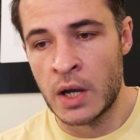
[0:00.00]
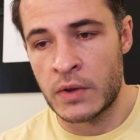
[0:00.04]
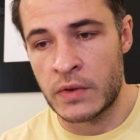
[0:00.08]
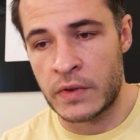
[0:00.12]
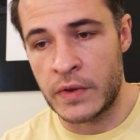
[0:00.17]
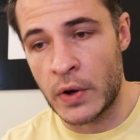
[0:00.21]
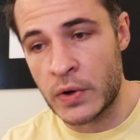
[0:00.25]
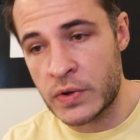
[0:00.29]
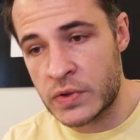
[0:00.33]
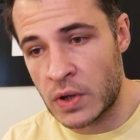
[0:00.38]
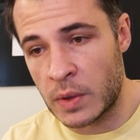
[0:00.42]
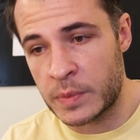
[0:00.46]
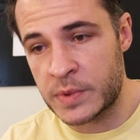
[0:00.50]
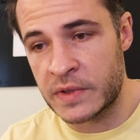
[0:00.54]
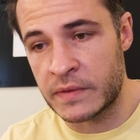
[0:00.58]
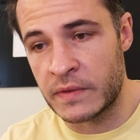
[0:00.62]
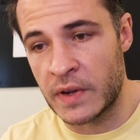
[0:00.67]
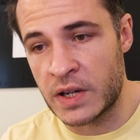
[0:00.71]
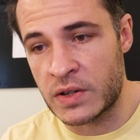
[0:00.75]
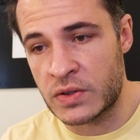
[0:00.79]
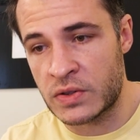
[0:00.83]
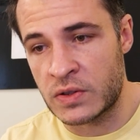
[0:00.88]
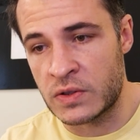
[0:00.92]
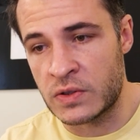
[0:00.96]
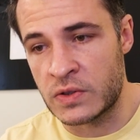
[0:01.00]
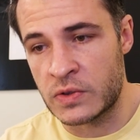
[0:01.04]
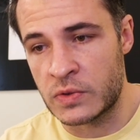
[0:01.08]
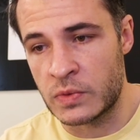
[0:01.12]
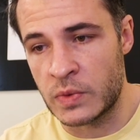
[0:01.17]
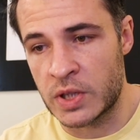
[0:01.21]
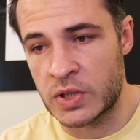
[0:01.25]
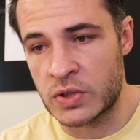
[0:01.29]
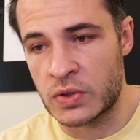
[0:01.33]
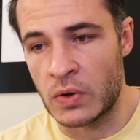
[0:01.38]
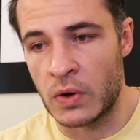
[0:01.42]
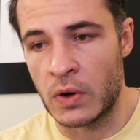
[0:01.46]
those observations
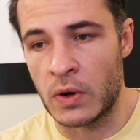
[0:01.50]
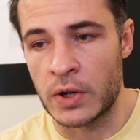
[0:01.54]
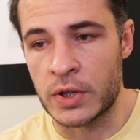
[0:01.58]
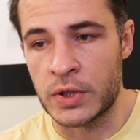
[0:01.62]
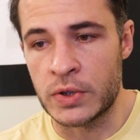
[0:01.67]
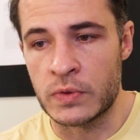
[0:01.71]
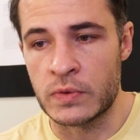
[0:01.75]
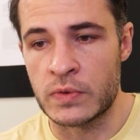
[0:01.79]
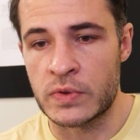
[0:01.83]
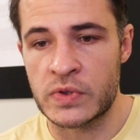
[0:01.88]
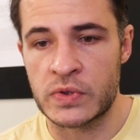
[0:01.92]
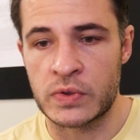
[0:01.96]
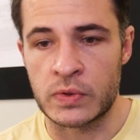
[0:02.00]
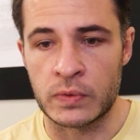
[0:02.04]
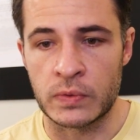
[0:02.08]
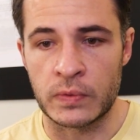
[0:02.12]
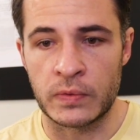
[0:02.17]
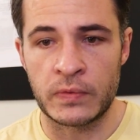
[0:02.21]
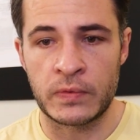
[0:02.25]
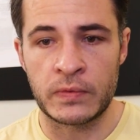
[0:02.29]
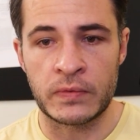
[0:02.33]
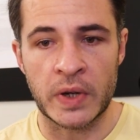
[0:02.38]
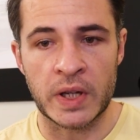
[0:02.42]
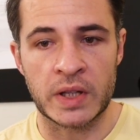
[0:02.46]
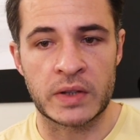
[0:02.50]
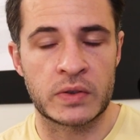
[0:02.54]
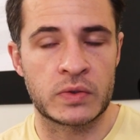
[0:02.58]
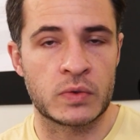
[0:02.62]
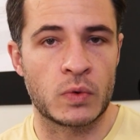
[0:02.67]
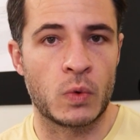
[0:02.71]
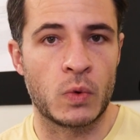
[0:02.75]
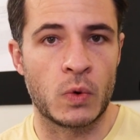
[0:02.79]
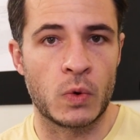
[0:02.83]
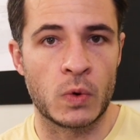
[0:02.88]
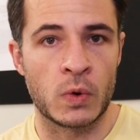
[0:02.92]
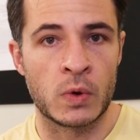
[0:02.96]
which are used to fit
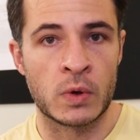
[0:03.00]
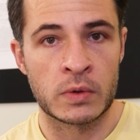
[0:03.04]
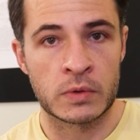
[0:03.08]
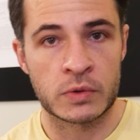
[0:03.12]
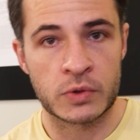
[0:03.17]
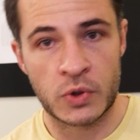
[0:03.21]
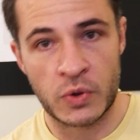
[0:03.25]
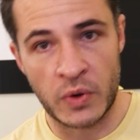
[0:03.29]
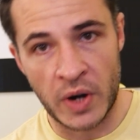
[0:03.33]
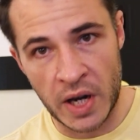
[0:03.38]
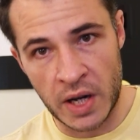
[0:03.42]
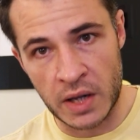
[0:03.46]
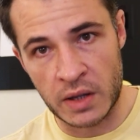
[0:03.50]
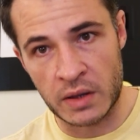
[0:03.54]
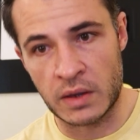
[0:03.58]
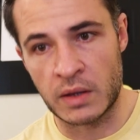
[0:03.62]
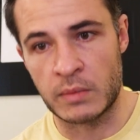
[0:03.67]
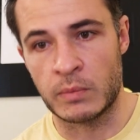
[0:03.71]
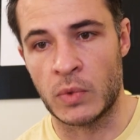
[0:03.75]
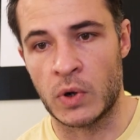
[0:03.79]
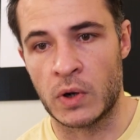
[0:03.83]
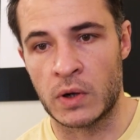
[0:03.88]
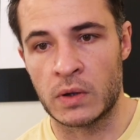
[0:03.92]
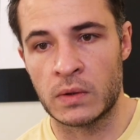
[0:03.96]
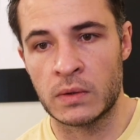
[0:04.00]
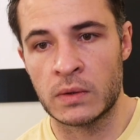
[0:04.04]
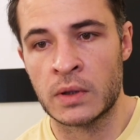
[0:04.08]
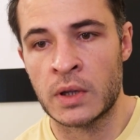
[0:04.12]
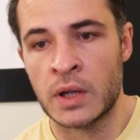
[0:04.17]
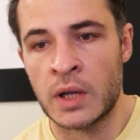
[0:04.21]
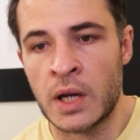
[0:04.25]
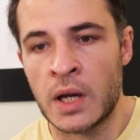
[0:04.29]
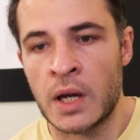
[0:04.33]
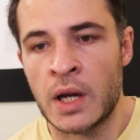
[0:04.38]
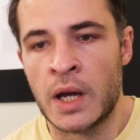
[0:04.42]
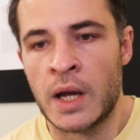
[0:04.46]
or train the model,
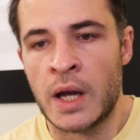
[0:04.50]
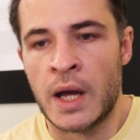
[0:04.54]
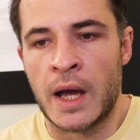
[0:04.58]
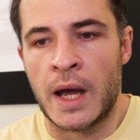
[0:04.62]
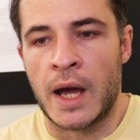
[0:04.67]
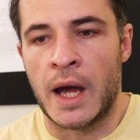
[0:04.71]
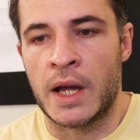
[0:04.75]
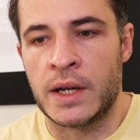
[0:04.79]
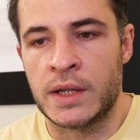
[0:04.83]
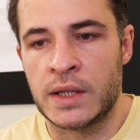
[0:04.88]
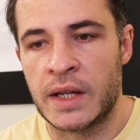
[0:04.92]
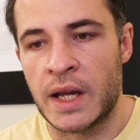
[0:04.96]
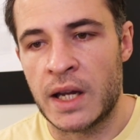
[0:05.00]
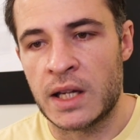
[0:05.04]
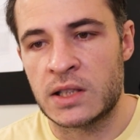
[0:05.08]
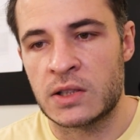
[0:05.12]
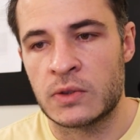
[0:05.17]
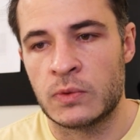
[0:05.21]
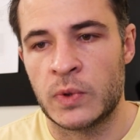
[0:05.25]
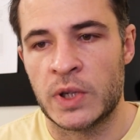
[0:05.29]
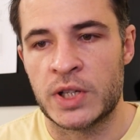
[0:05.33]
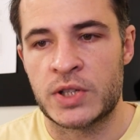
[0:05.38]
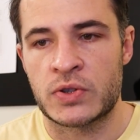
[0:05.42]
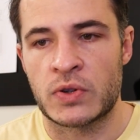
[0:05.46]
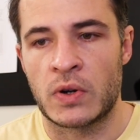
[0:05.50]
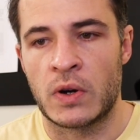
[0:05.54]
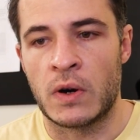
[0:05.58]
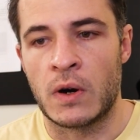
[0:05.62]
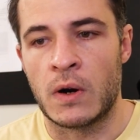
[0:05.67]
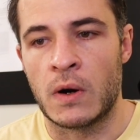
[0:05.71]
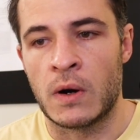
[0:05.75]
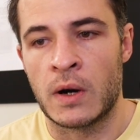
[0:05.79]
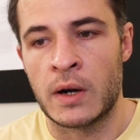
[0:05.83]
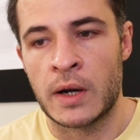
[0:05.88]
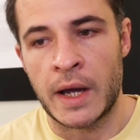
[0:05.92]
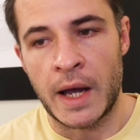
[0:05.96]
and data which
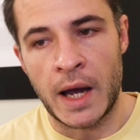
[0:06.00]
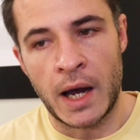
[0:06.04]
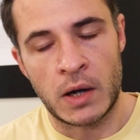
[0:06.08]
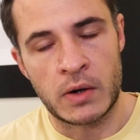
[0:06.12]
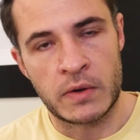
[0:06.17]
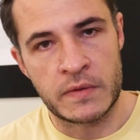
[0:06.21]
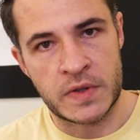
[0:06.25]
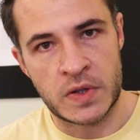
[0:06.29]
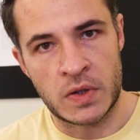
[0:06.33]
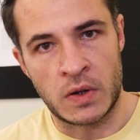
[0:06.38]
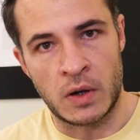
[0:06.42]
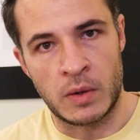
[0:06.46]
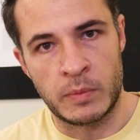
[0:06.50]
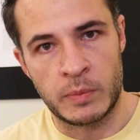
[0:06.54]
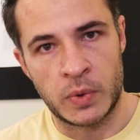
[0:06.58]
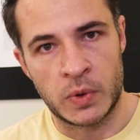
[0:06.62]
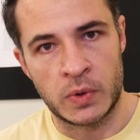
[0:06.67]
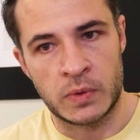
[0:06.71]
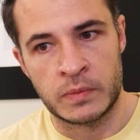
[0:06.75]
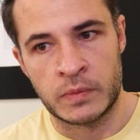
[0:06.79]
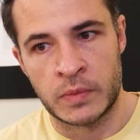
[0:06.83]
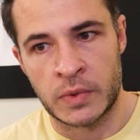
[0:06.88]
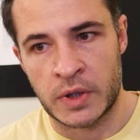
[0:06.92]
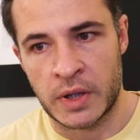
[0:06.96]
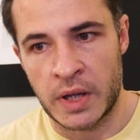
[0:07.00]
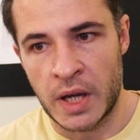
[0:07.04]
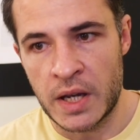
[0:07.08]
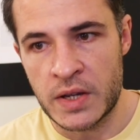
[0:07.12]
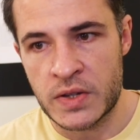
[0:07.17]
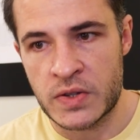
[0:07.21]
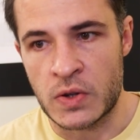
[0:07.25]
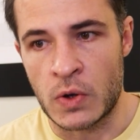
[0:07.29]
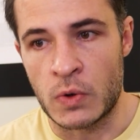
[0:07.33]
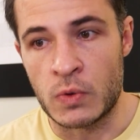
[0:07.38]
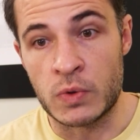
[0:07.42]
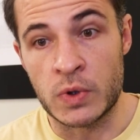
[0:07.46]
are out of sample. Okay,
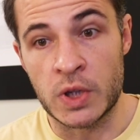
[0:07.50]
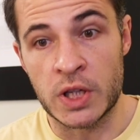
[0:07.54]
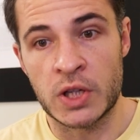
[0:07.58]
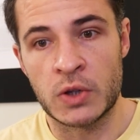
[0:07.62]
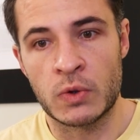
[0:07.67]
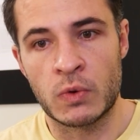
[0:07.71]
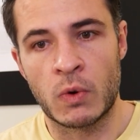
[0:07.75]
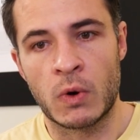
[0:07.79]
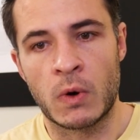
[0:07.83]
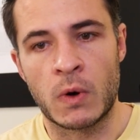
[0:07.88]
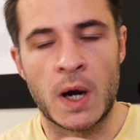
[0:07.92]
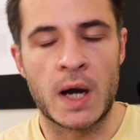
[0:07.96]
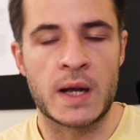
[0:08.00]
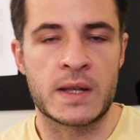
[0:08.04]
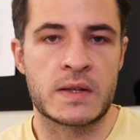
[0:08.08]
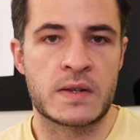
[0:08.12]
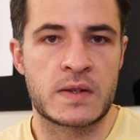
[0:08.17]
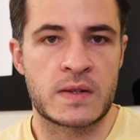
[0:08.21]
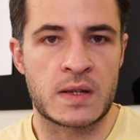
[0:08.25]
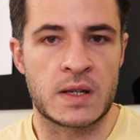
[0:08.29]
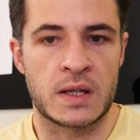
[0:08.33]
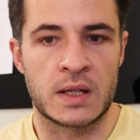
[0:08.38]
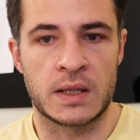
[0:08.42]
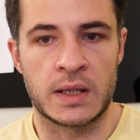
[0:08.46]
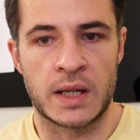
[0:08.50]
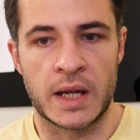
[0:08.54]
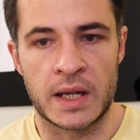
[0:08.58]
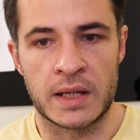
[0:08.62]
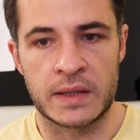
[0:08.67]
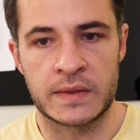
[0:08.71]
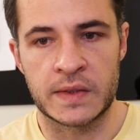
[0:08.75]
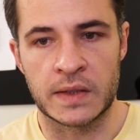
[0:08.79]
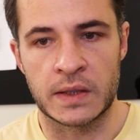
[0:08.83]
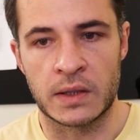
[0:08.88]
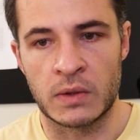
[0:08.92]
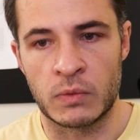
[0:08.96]
so new or unseen
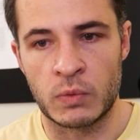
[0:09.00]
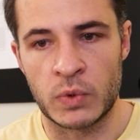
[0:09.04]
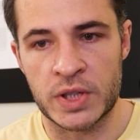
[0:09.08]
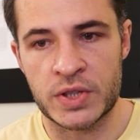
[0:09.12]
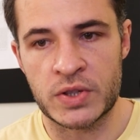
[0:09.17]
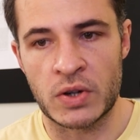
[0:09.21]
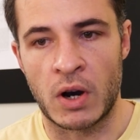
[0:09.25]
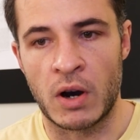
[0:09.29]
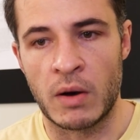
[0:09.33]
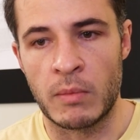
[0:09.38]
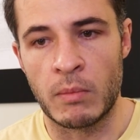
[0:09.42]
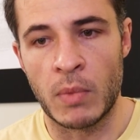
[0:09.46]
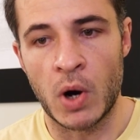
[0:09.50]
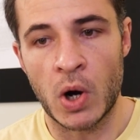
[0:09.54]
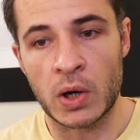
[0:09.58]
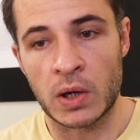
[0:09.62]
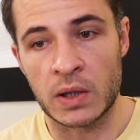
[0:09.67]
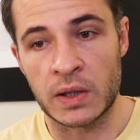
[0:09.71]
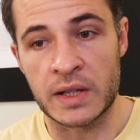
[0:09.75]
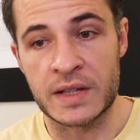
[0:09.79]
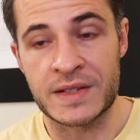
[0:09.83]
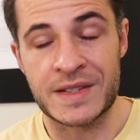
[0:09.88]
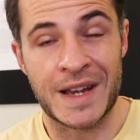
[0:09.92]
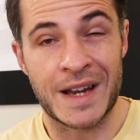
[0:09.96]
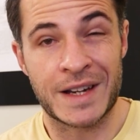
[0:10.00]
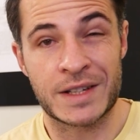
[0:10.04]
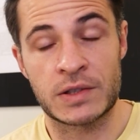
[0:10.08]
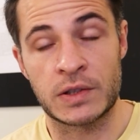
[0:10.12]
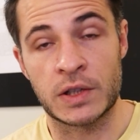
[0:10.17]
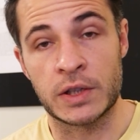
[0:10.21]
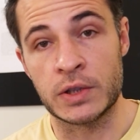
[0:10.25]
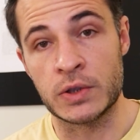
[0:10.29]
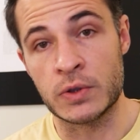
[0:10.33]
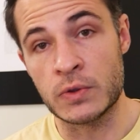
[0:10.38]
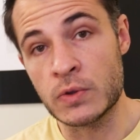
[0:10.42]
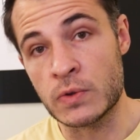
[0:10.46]
data which our model is
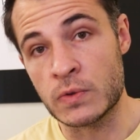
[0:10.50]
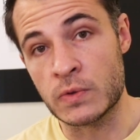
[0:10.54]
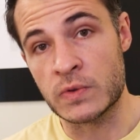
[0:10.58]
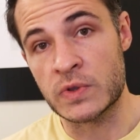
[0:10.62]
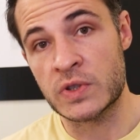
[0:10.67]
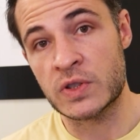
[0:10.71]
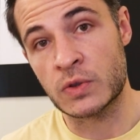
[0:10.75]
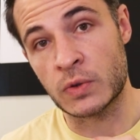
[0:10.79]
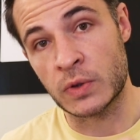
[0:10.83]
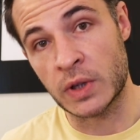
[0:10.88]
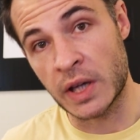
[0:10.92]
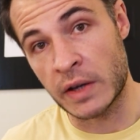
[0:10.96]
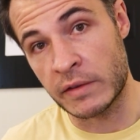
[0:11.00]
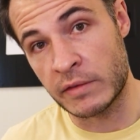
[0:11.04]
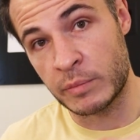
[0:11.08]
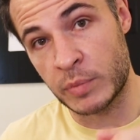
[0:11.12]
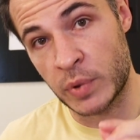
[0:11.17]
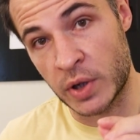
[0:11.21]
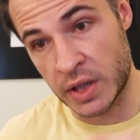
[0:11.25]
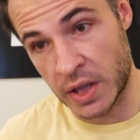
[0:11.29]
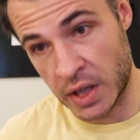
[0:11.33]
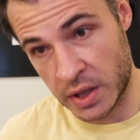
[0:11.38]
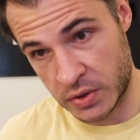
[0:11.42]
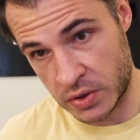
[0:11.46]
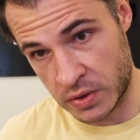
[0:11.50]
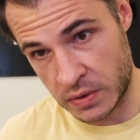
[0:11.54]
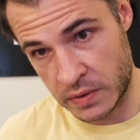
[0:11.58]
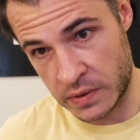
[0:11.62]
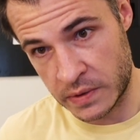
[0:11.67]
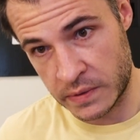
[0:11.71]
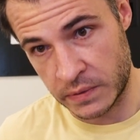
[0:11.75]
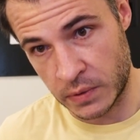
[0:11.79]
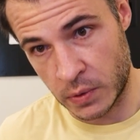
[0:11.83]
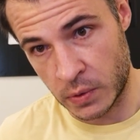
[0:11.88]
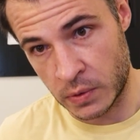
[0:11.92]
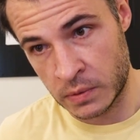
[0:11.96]
actually used to give
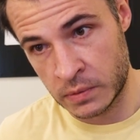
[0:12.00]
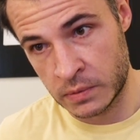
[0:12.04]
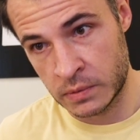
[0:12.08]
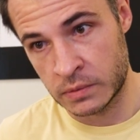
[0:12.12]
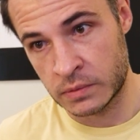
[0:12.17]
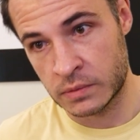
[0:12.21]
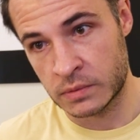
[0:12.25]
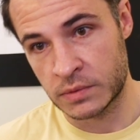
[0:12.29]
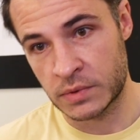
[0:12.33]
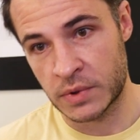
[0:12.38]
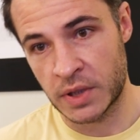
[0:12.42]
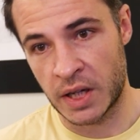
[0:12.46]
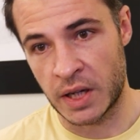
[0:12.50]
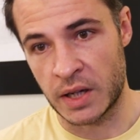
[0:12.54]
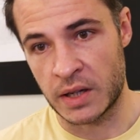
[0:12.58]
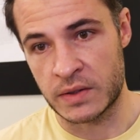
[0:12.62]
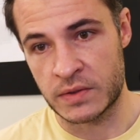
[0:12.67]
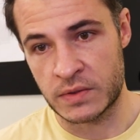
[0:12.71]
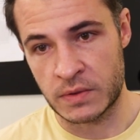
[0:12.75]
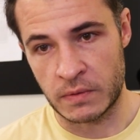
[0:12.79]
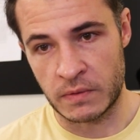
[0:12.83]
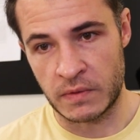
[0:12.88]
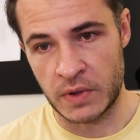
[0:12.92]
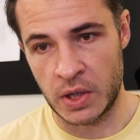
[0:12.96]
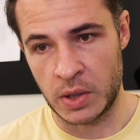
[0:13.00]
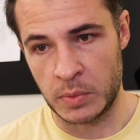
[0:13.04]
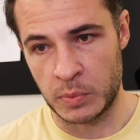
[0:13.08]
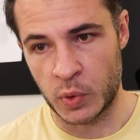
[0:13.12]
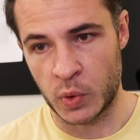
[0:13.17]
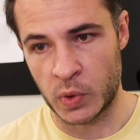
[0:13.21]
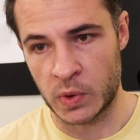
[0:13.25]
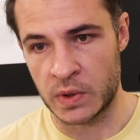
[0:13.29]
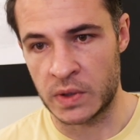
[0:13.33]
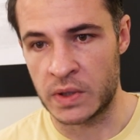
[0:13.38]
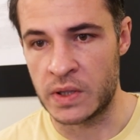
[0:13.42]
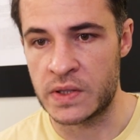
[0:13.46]
predictions for. Okay, so very
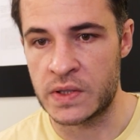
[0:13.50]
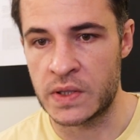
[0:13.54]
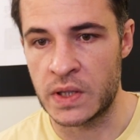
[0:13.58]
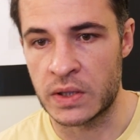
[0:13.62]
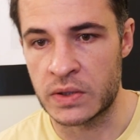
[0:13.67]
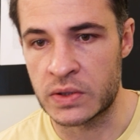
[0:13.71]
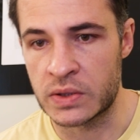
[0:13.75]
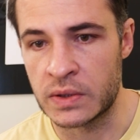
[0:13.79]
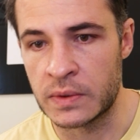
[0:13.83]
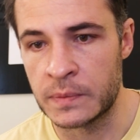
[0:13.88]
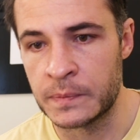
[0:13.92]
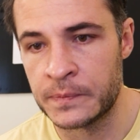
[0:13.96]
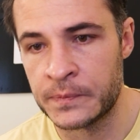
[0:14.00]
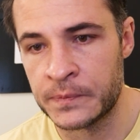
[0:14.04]
important distinction.